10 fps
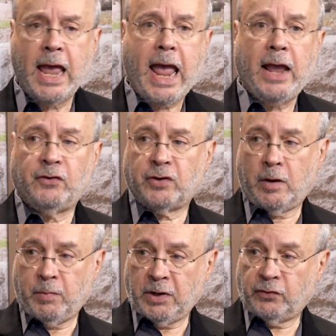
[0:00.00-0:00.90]
as
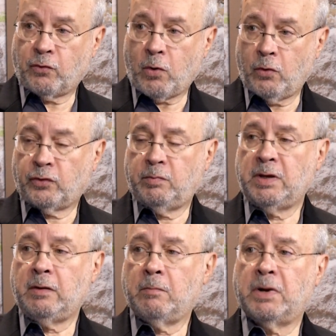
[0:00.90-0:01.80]
companies grow to
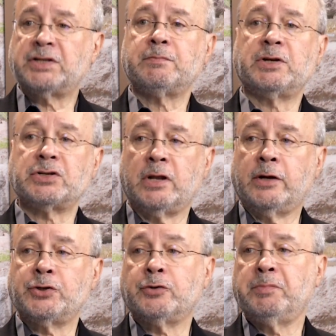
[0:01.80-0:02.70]
be much, much
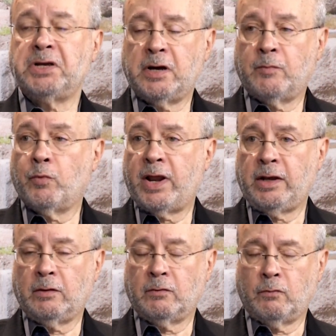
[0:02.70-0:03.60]
larger and become
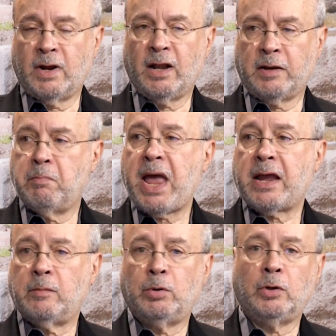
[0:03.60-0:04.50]
readily
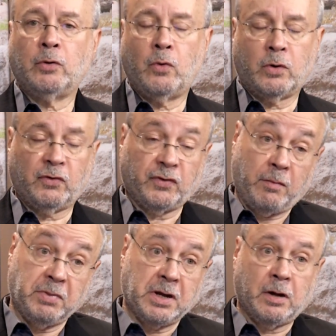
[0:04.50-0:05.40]
bankable, or some
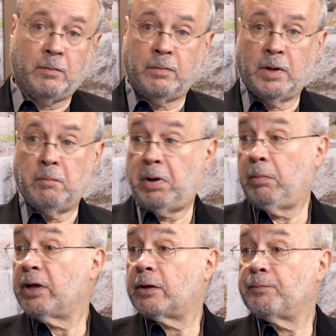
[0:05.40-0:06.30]
become
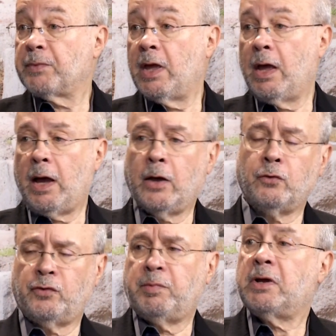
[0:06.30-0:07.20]
public,
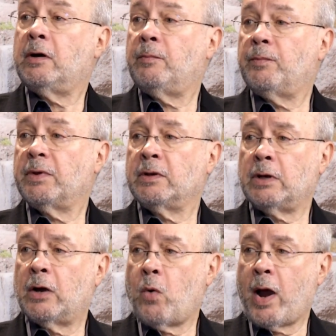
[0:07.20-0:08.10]
others become
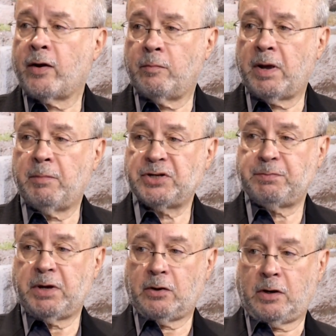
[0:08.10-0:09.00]
acquired by much
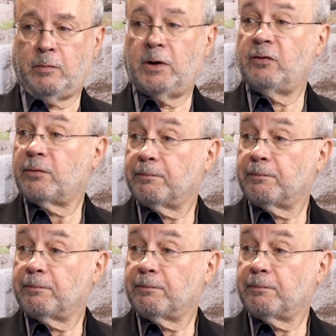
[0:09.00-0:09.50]
bigger companies.